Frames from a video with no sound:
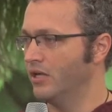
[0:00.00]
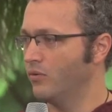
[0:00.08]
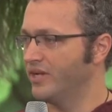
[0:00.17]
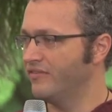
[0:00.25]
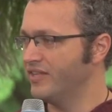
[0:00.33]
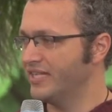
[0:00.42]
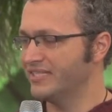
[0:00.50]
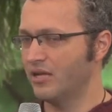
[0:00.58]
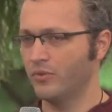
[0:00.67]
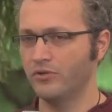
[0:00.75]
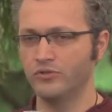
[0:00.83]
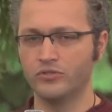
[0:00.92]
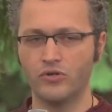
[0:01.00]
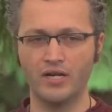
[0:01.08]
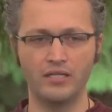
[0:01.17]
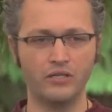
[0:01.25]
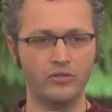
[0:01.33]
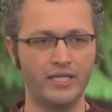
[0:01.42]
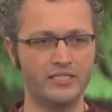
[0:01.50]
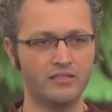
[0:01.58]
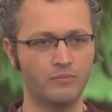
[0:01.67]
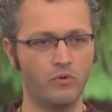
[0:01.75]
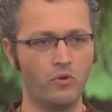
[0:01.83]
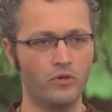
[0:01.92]
Whenever there's someone who's struggling or needs
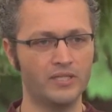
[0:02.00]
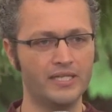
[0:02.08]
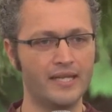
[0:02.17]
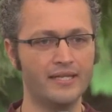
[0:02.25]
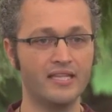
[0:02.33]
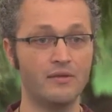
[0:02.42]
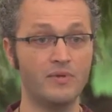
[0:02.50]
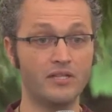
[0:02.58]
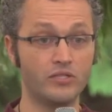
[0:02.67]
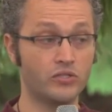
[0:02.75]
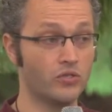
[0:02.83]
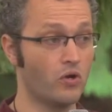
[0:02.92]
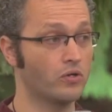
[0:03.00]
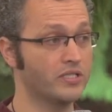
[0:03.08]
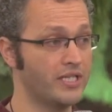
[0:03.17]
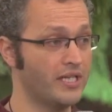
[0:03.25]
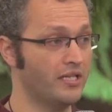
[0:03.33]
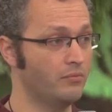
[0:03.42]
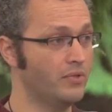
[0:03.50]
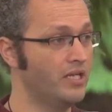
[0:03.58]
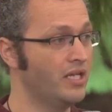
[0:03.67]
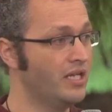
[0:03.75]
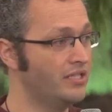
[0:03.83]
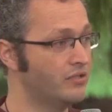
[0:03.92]
support, getting them in a strong team
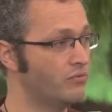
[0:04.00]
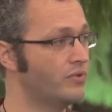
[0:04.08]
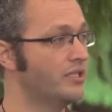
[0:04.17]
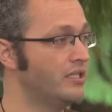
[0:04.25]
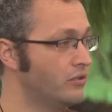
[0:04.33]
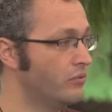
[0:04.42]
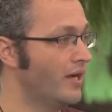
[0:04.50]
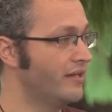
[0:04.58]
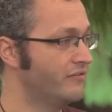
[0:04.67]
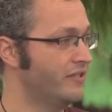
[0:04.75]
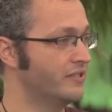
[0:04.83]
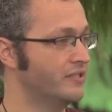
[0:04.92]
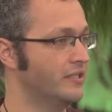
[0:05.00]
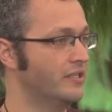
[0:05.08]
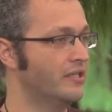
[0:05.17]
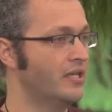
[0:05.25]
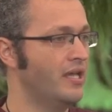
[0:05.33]
is a really good way to fix it.